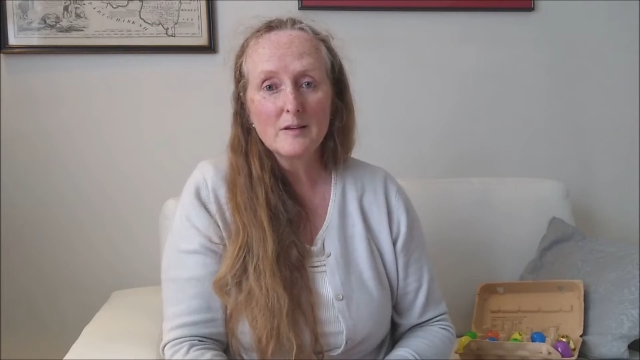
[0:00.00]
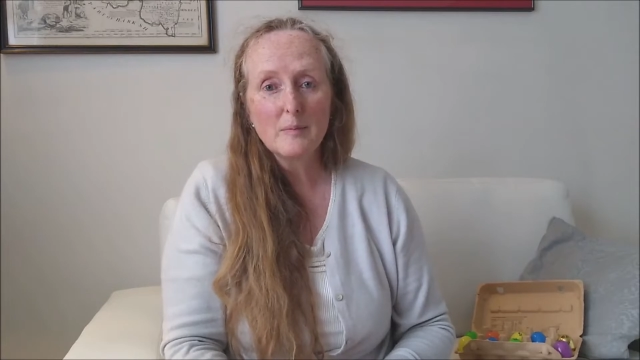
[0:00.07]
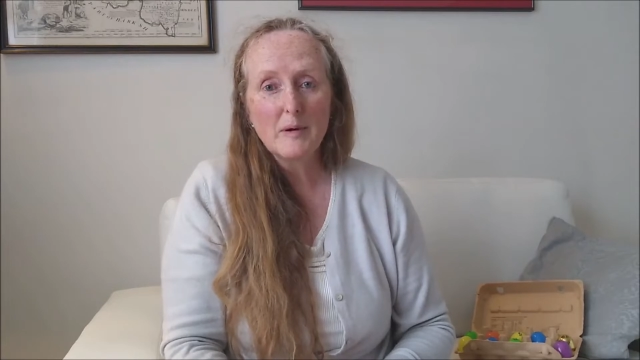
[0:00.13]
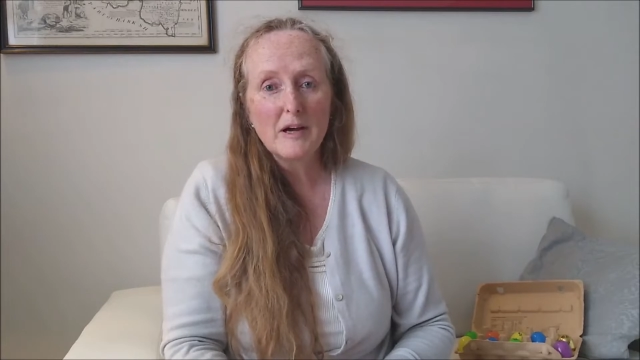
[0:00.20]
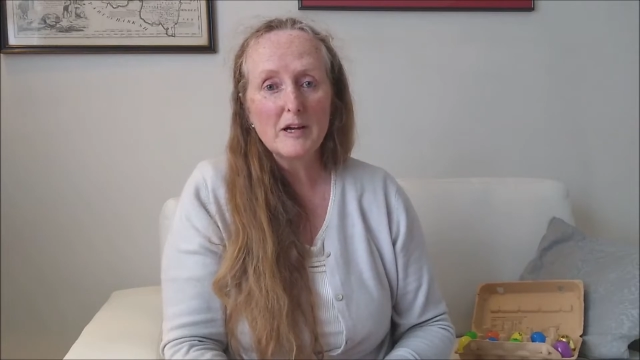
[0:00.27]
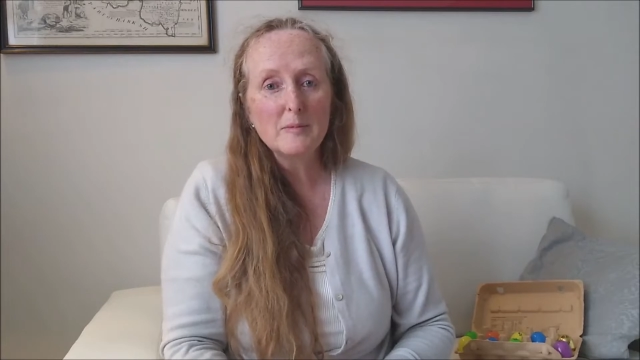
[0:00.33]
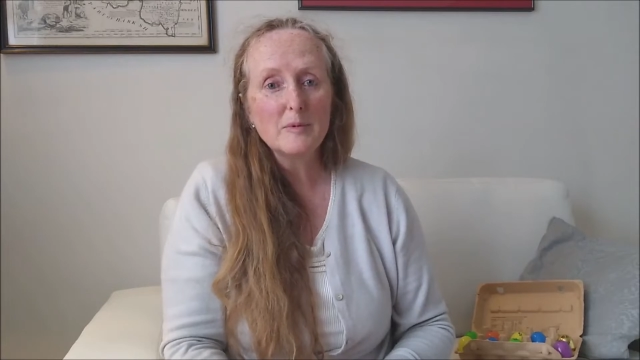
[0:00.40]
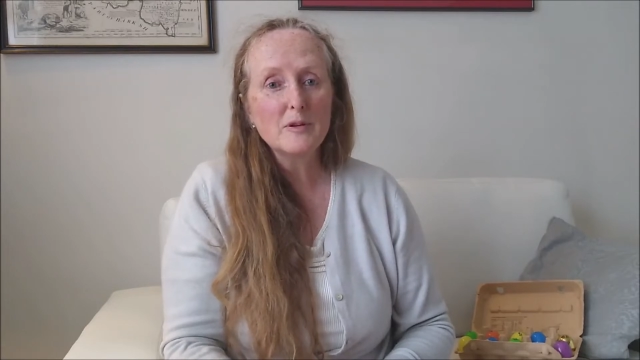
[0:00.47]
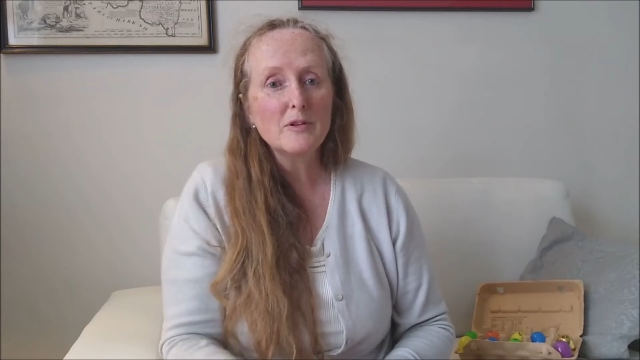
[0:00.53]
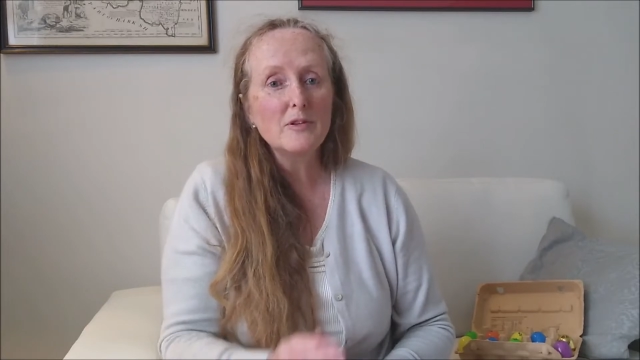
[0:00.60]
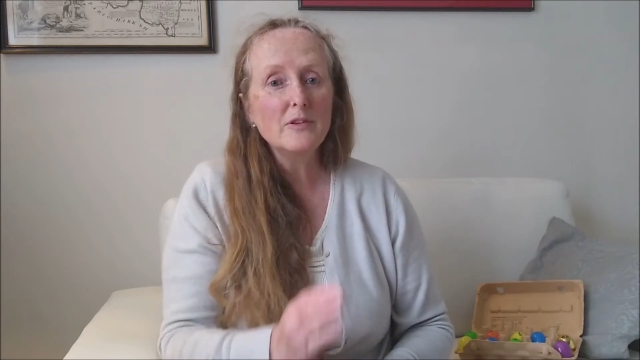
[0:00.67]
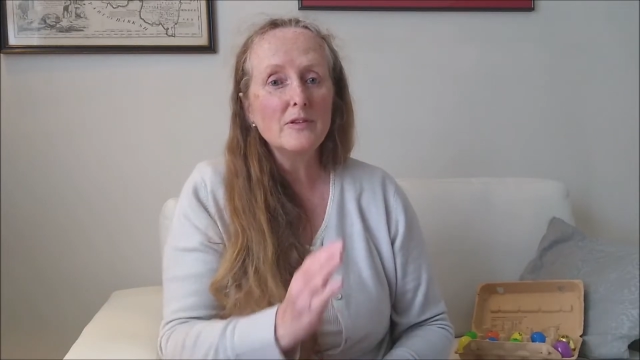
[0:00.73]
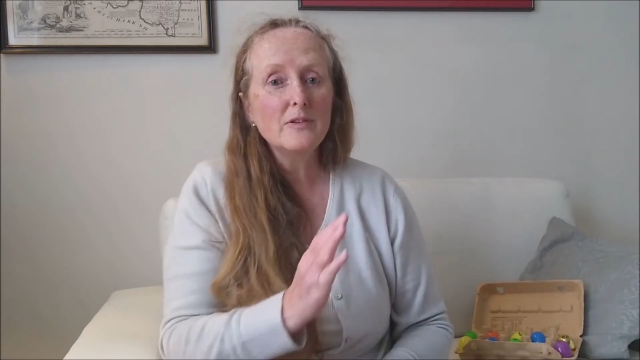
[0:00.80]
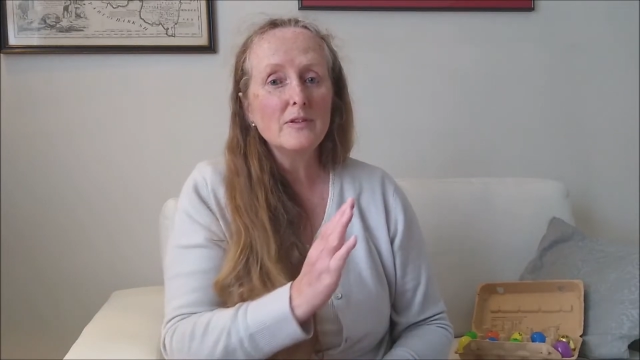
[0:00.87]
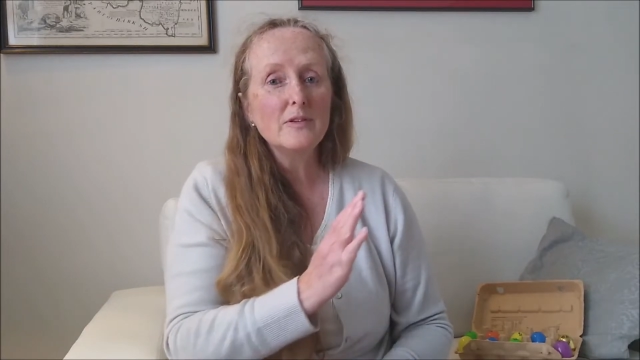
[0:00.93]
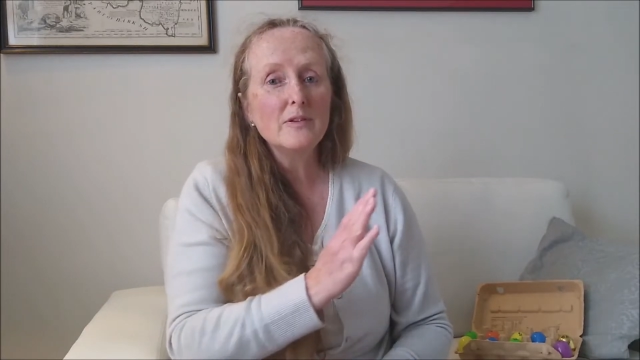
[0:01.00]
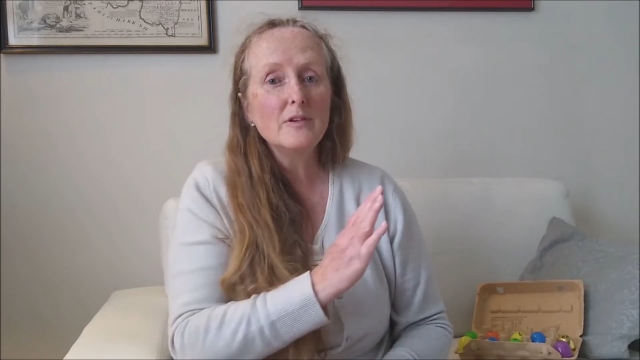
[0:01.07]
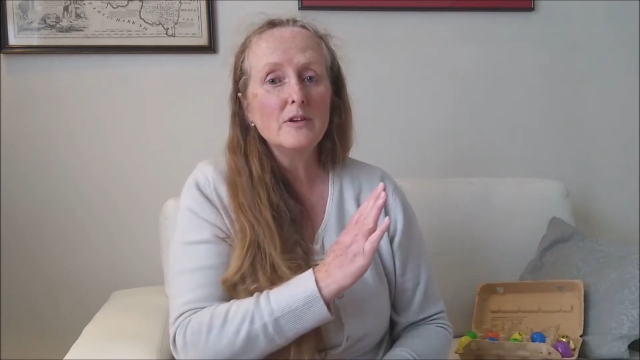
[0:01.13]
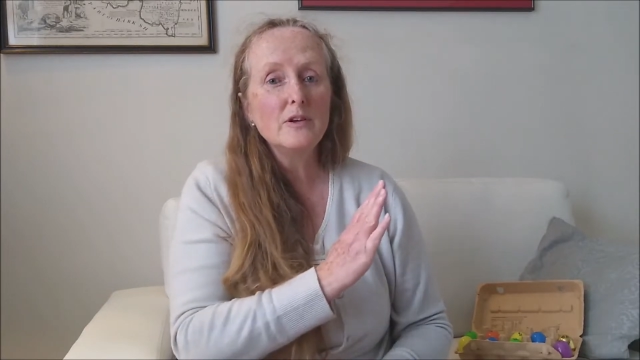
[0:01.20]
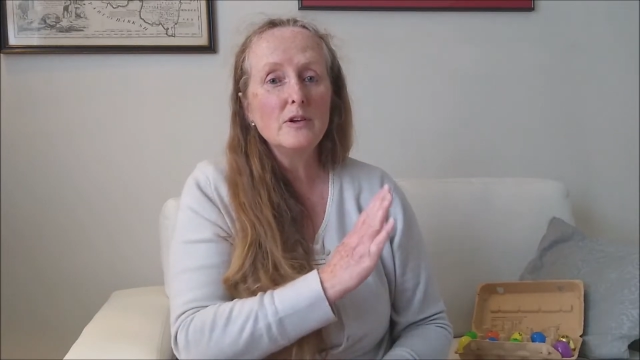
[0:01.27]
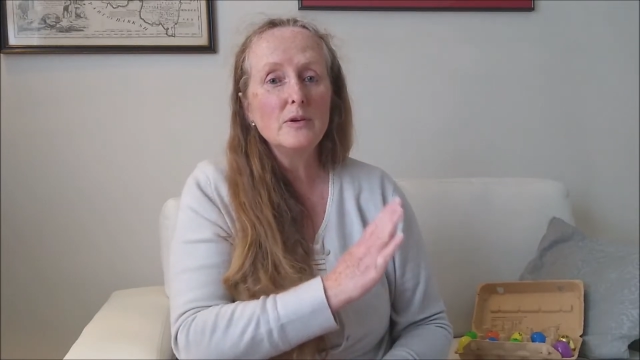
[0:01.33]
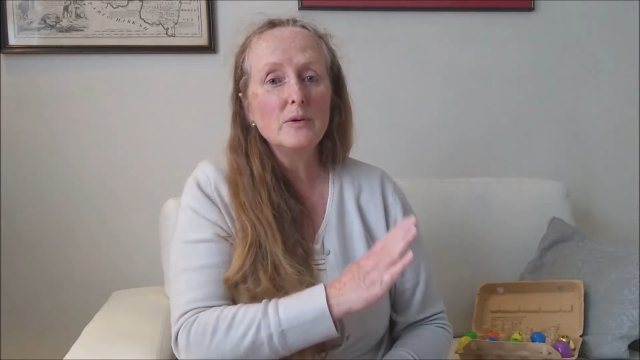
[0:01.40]
The Bible
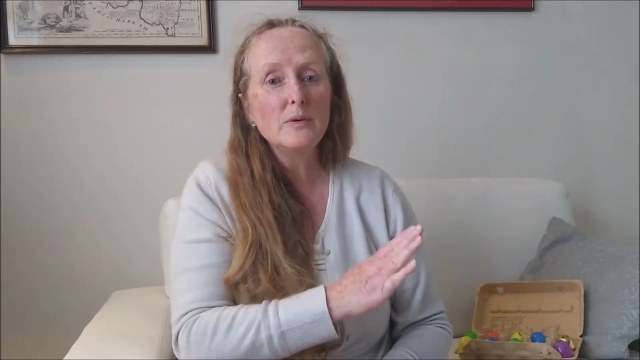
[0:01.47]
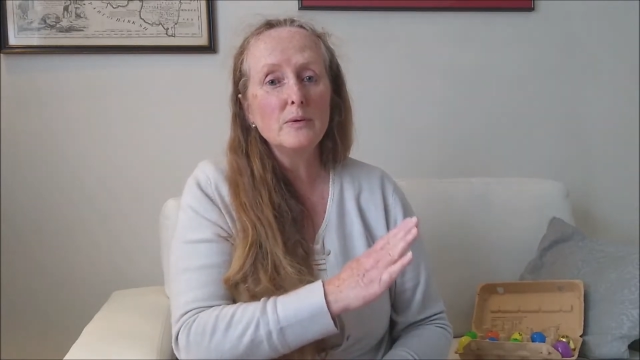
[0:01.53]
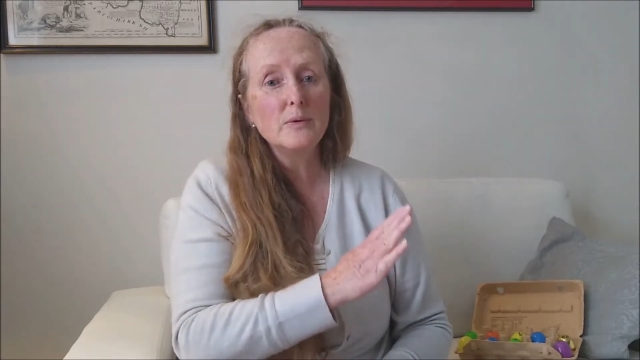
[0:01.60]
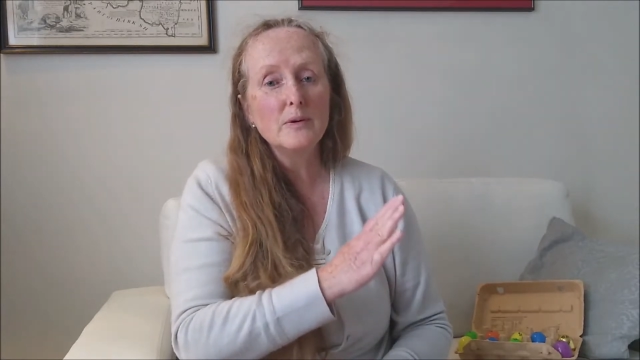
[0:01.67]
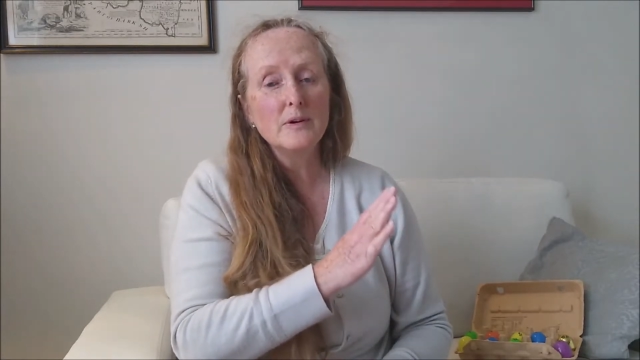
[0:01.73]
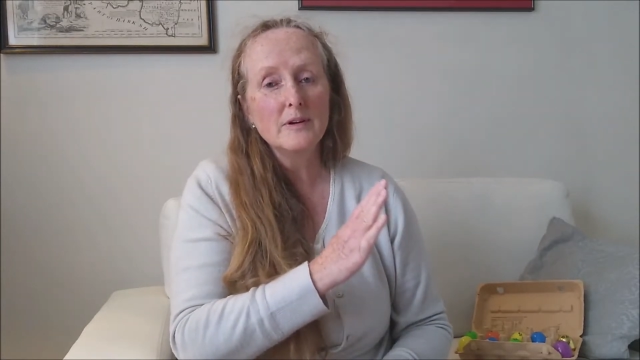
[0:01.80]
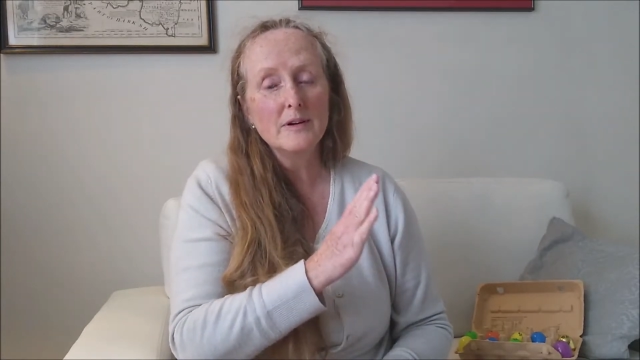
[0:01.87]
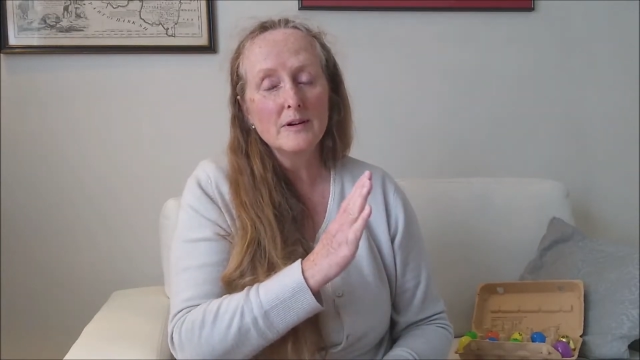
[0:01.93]
knew